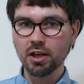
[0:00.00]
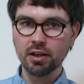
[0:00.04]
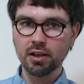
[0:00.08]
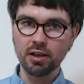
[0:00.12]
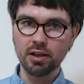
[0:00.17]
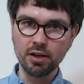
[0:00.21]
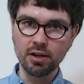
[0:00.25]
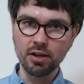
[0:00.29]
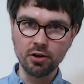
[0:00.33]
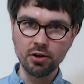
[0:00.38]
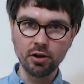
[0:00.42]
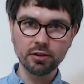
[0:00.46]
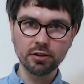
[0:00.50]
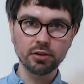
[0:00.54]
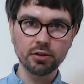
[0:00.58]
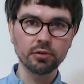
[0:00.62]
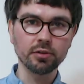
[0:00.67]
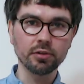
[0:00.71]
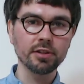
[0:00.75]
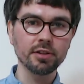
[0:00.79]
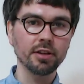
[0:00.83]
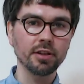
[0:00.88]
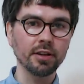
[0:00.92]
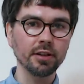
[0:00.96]
and not to
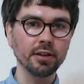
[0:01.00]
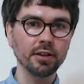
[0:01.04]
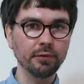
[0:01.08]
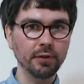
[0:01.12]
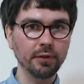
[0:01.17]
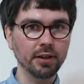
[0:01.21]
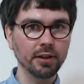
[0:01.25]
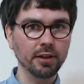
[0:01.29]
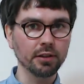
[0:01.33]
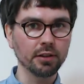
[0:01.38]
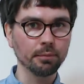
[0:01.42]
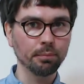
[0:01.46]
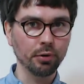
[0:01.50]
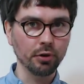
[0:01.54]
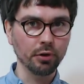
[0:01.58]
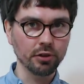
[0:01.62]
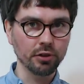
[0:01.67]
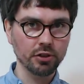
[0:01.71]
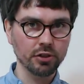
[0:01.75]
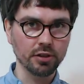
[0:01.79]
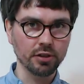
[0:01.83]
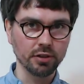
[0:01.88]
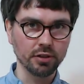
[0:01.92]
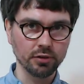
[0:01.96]
a significant
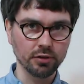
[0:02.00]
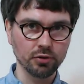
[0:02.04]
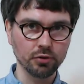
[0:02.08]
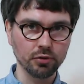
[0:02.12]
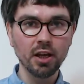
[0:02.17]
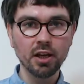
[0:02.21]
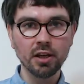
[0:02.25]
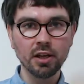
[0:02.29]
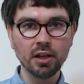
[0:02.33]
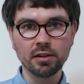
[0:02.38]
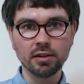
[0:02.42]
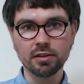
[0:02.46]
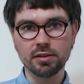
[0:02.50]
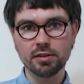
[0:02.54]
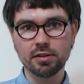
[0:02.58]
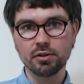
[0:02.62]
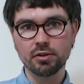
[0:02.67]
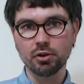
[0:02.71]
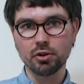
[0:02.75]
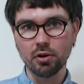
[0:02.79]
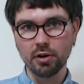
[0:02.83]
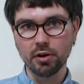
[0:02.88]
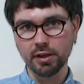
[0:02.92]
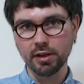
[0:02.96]
portion into
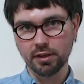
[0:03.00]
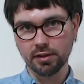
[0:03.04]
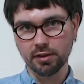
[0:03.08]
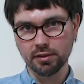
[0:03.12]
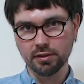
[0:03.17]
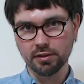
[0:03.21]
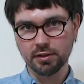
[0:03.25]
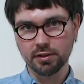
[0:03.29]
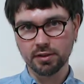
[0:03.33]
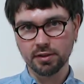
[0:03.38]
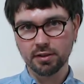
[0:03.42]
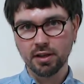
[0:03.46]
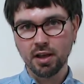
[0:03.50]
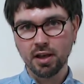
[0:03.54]
destroying it.